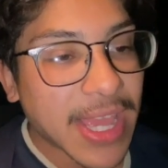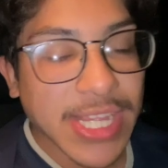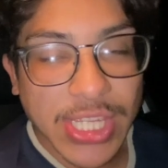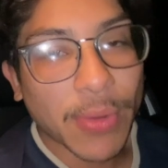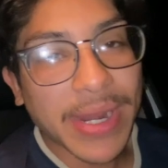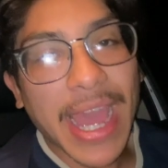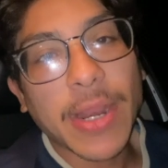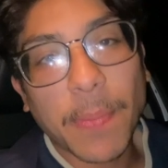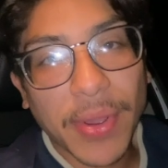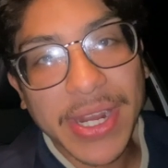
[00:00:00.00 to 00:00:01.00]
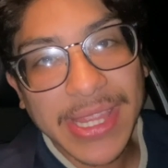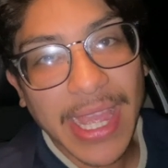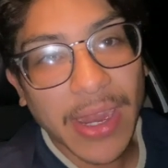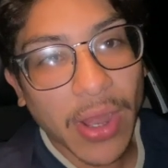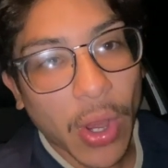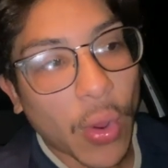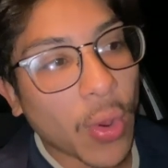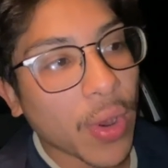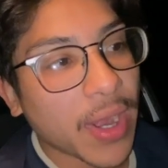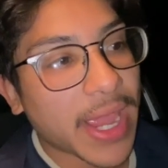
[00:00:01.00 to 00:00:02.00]
Someone had to put it there
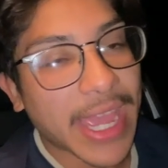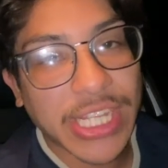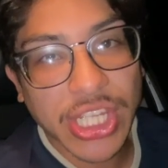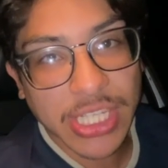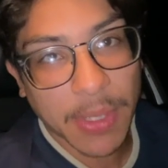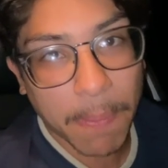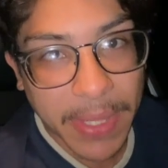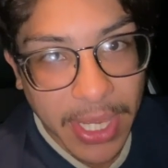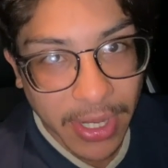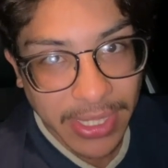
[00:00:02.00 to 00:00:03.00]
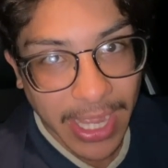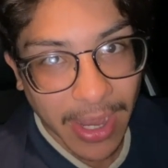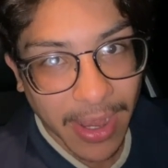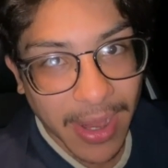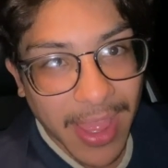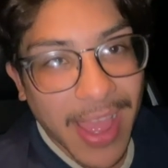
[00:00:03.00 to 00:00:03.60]
or it just appeared there.